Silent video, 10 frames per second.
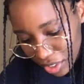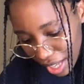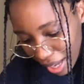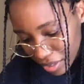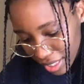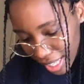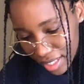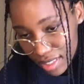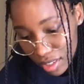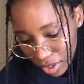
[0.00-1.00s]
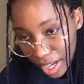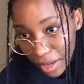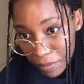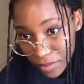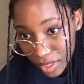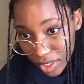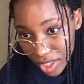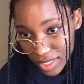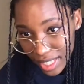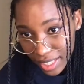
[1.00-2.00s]
You have to guess, okay?
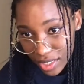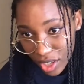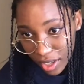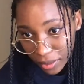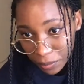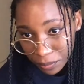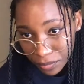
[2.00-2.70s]
Here's the next song.